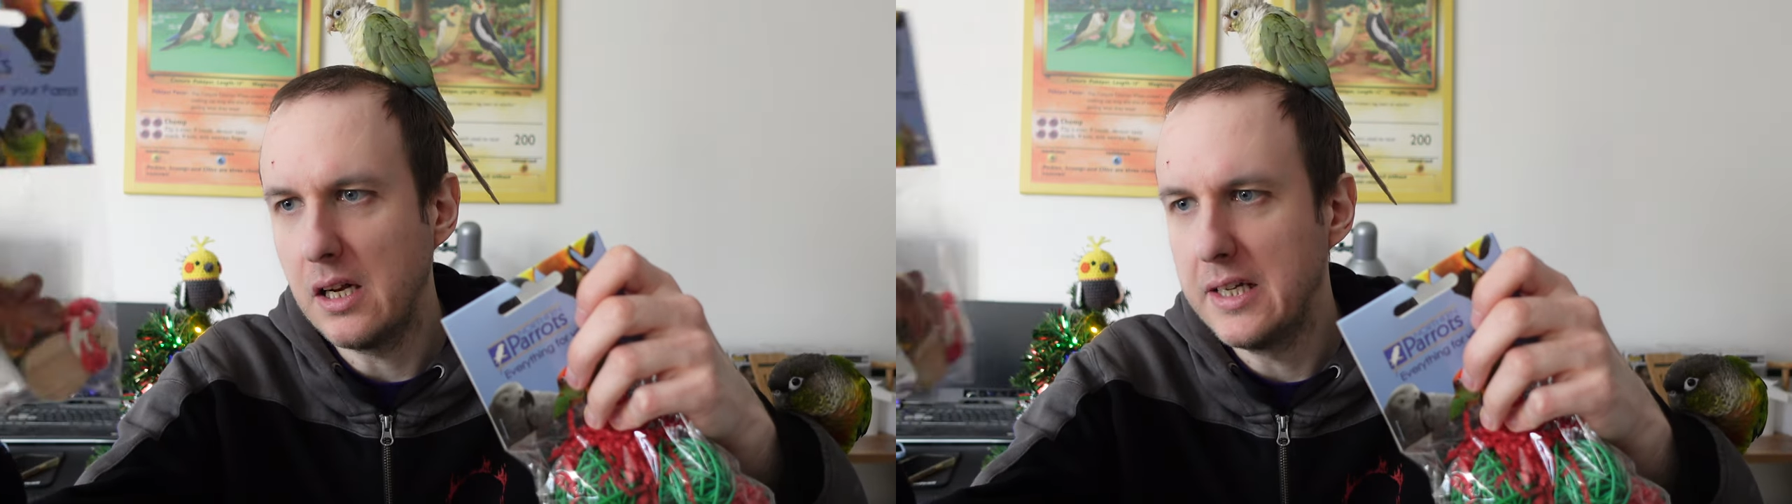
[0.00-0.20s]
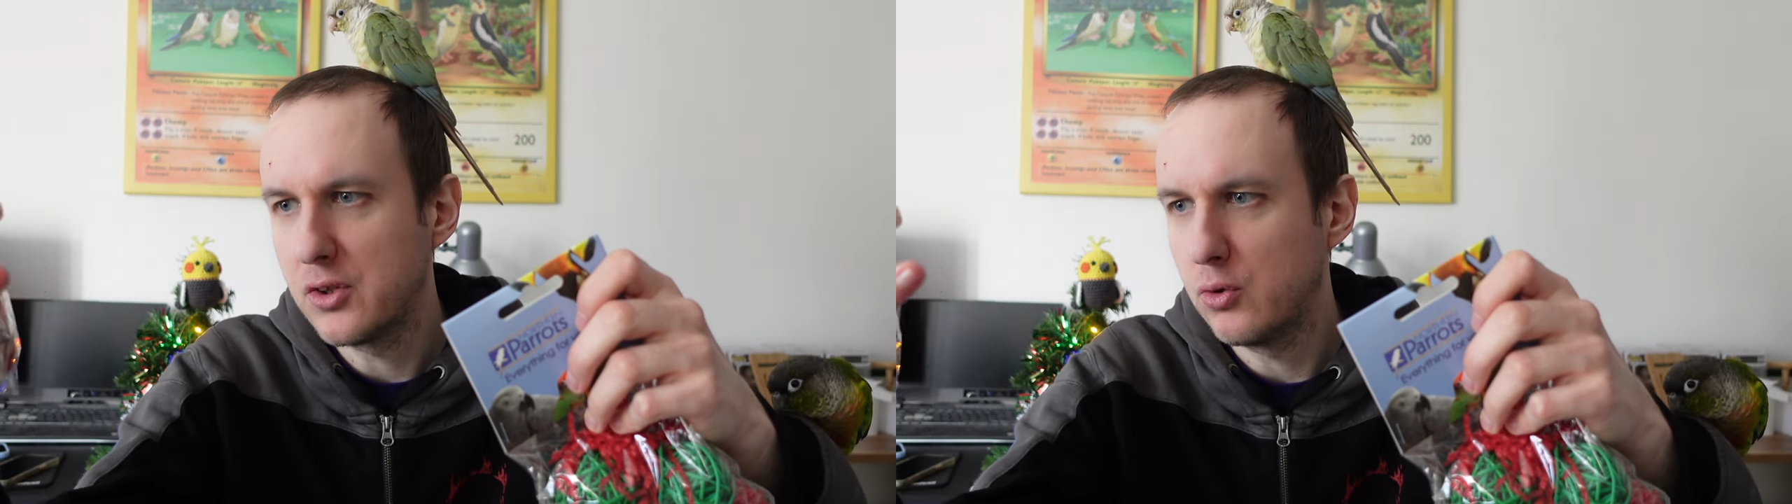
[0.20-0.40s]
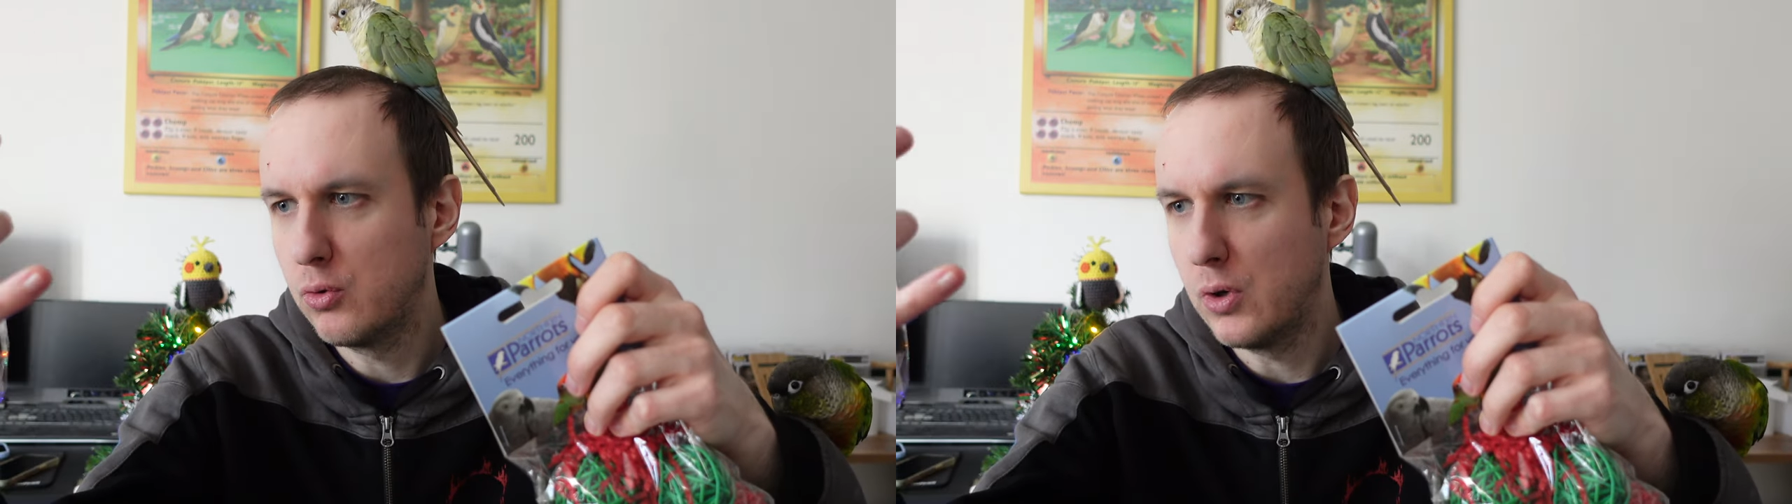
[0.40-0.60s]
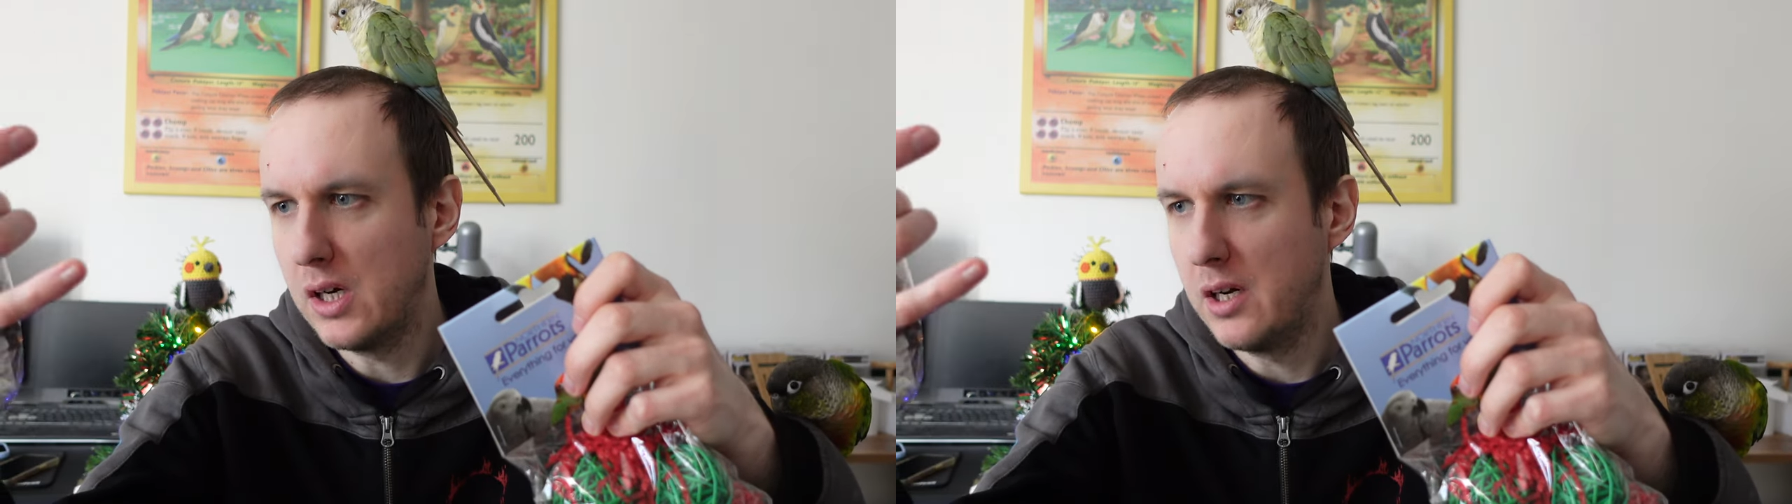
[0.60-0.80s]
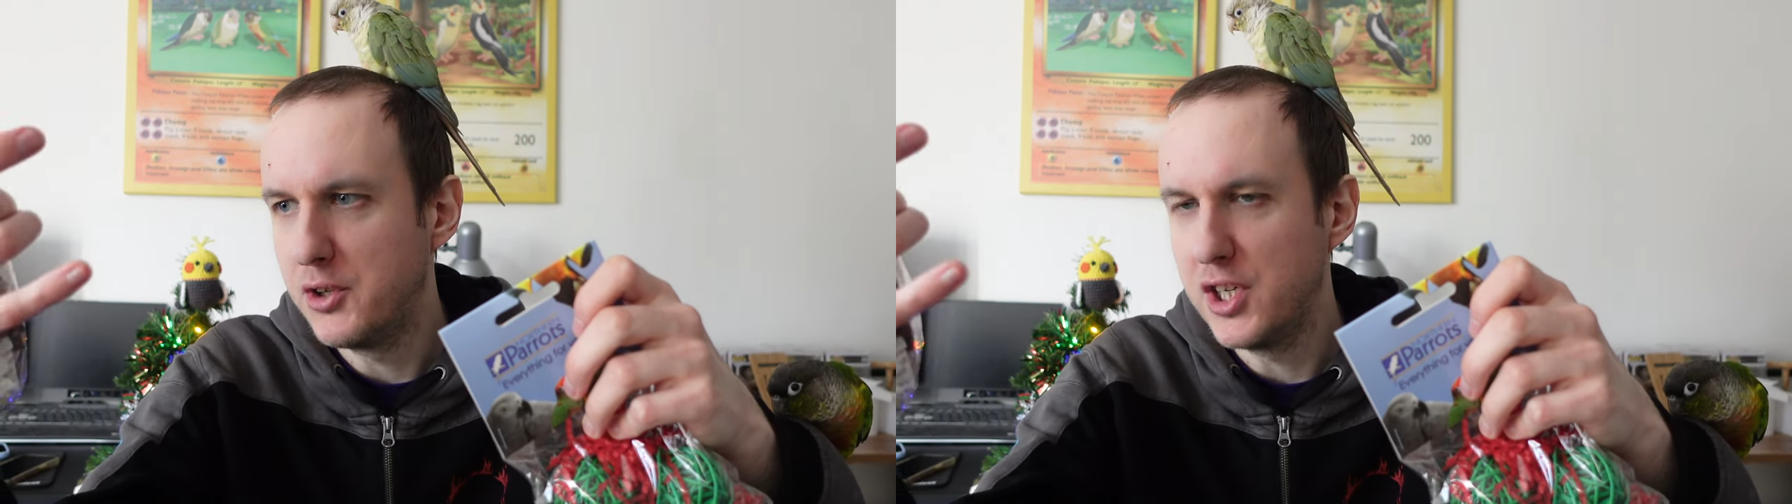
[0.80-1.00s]
a little
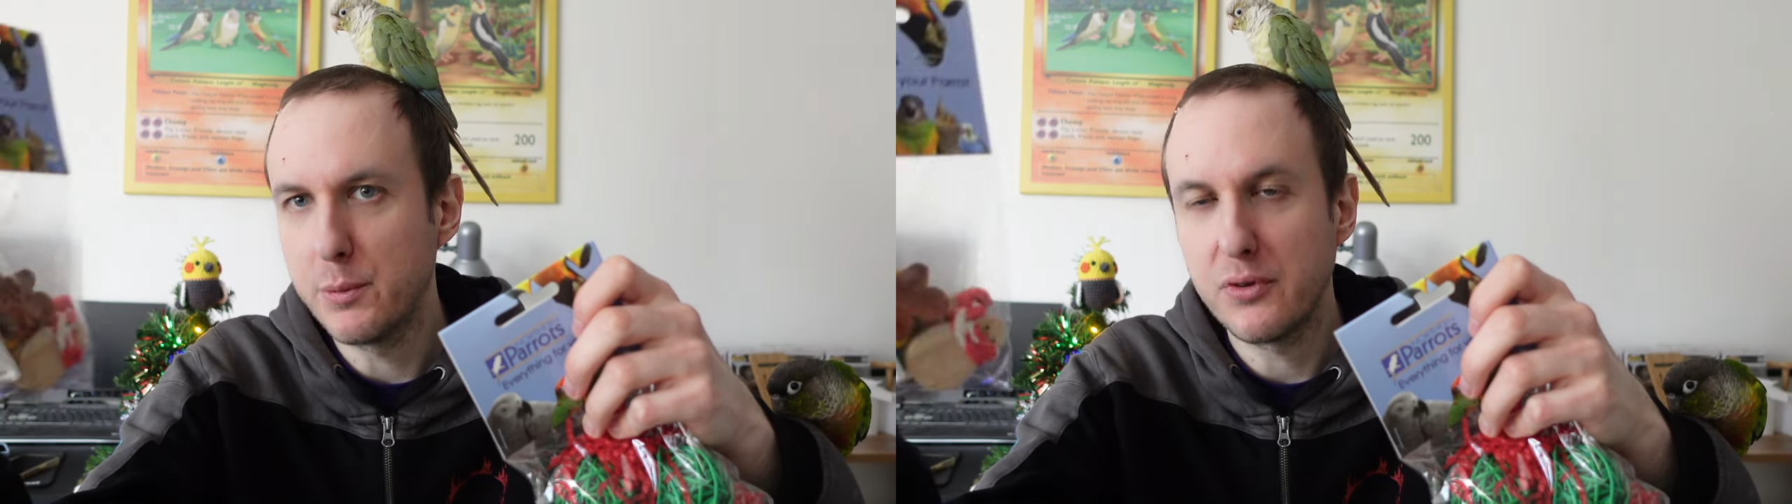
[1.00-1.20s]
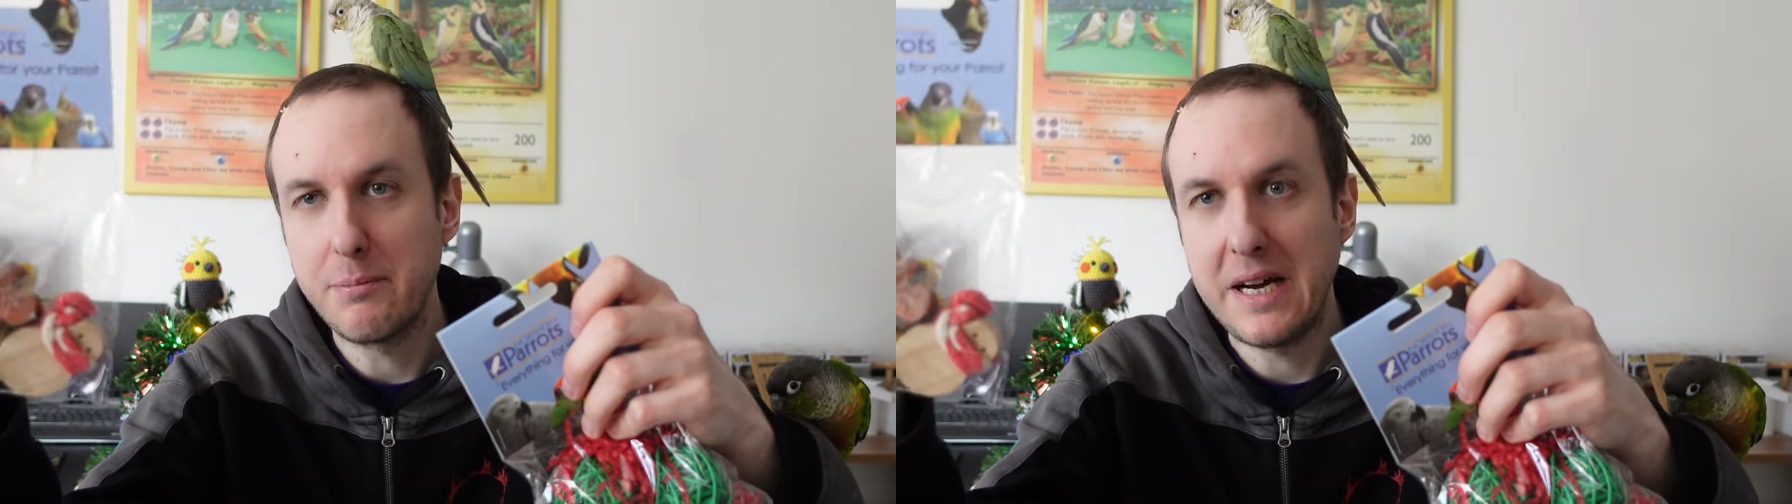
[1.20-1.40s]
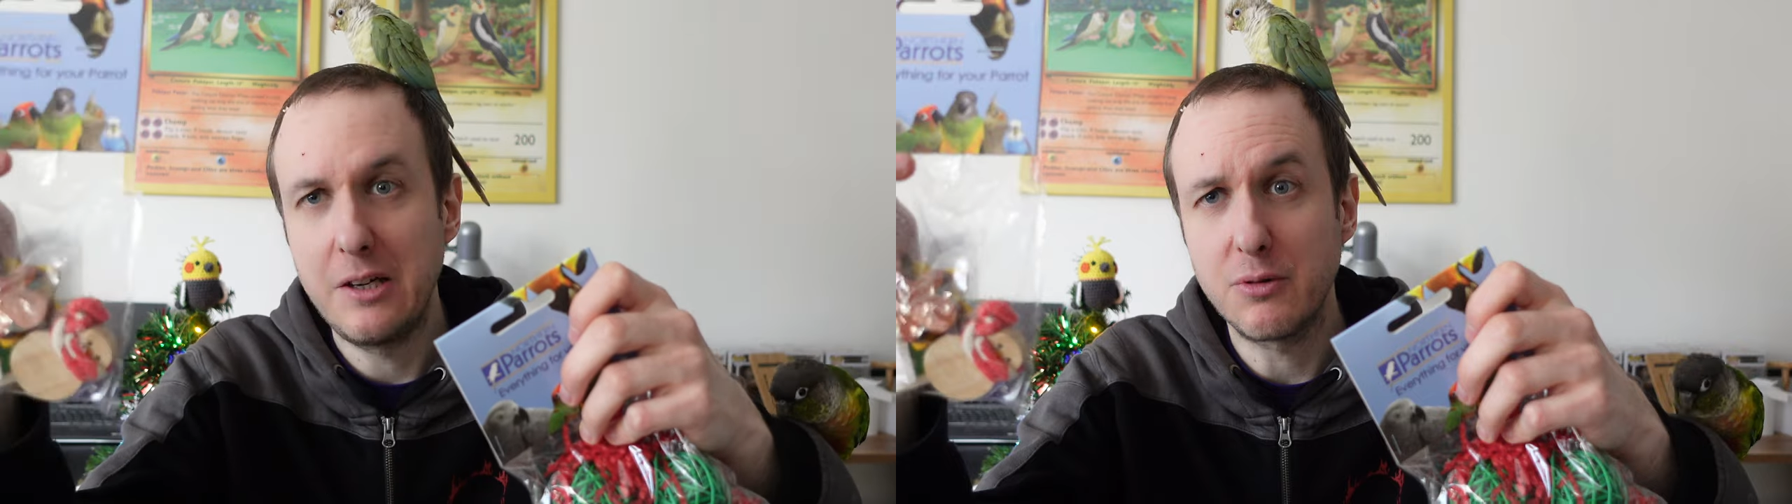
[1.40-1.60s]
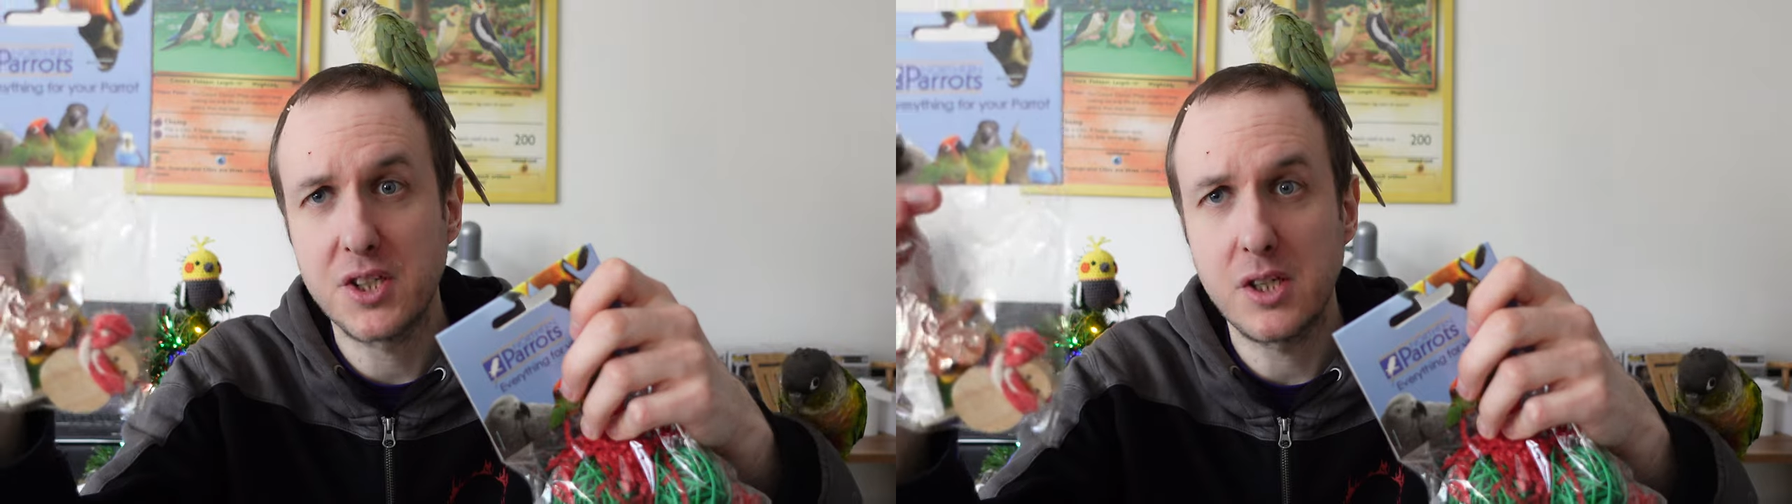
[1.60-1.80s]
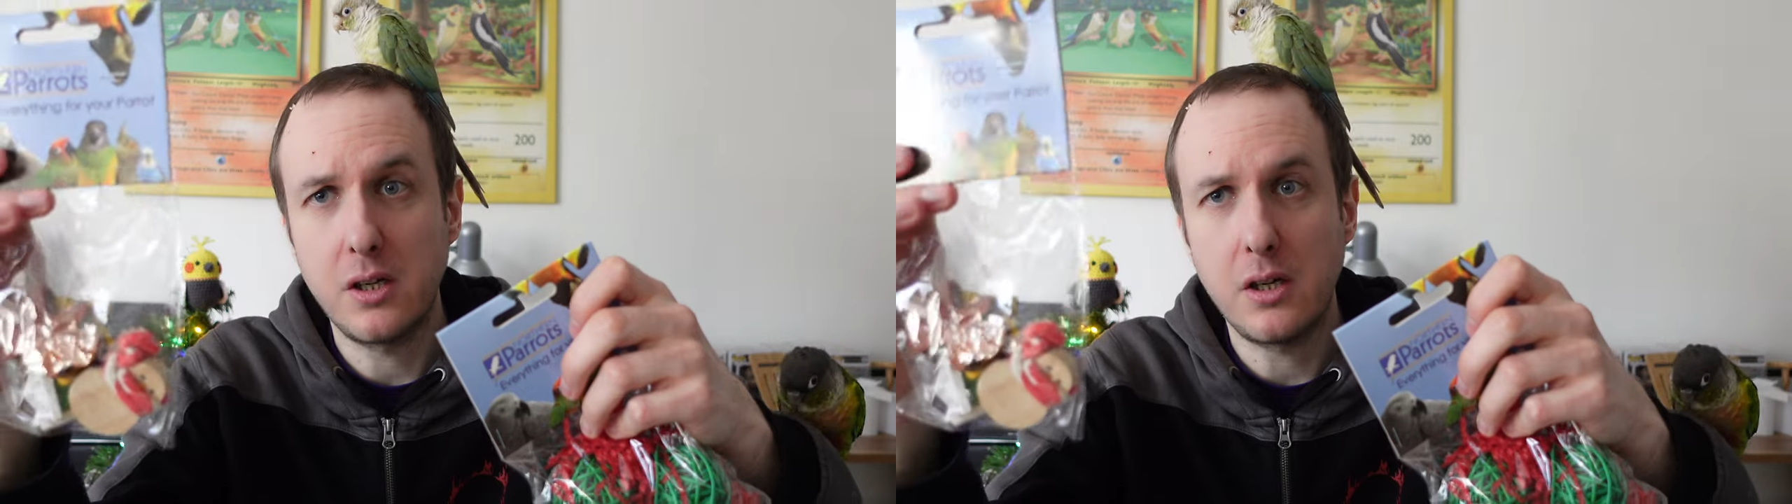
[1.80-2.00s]
uh, gingerbread man, a little
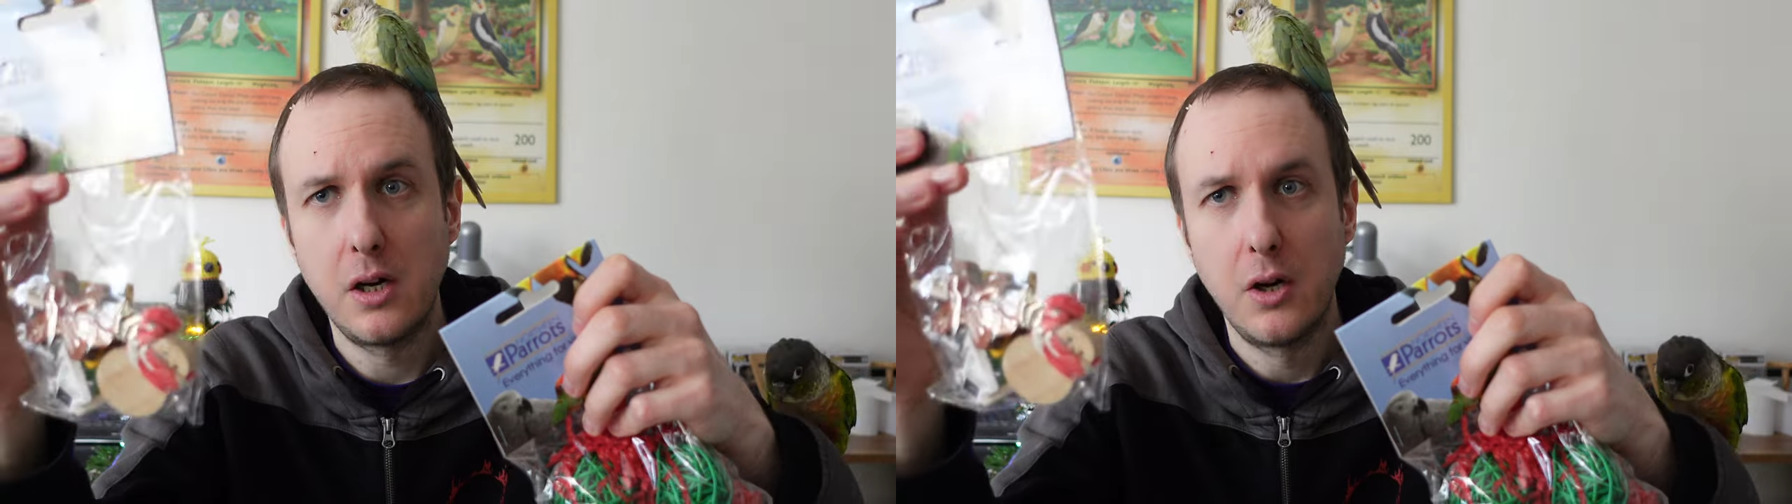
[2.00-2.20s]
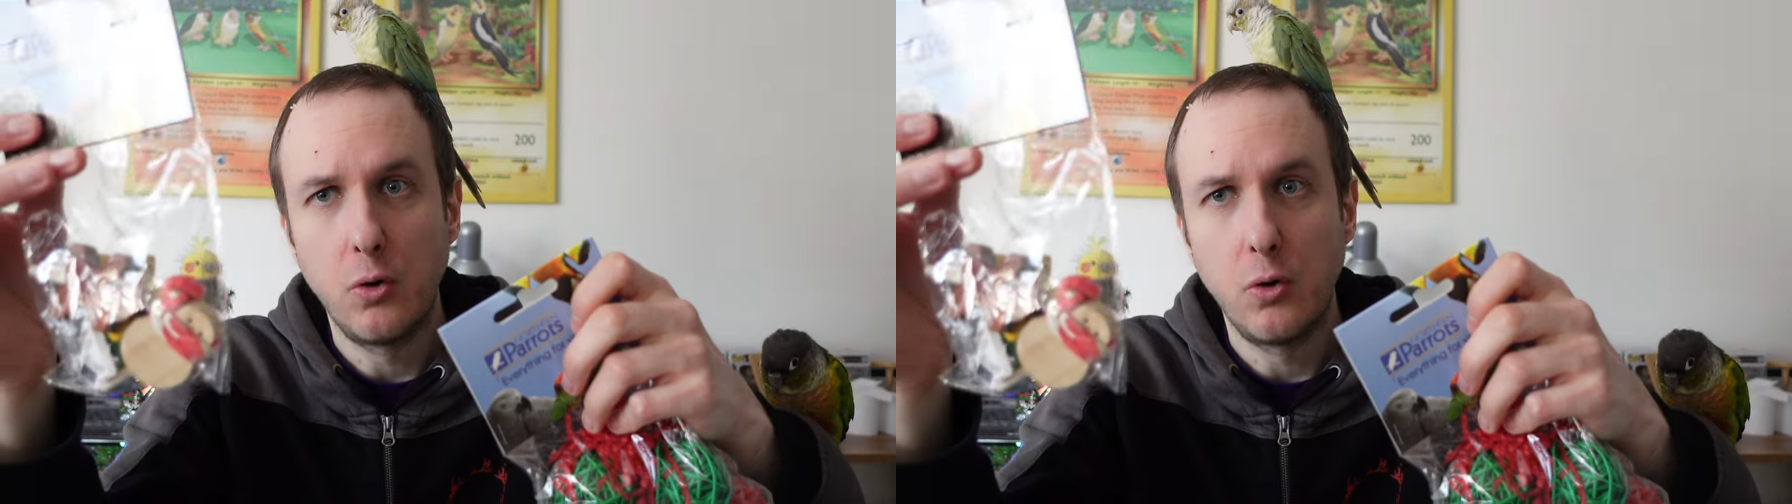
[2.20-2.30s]
star,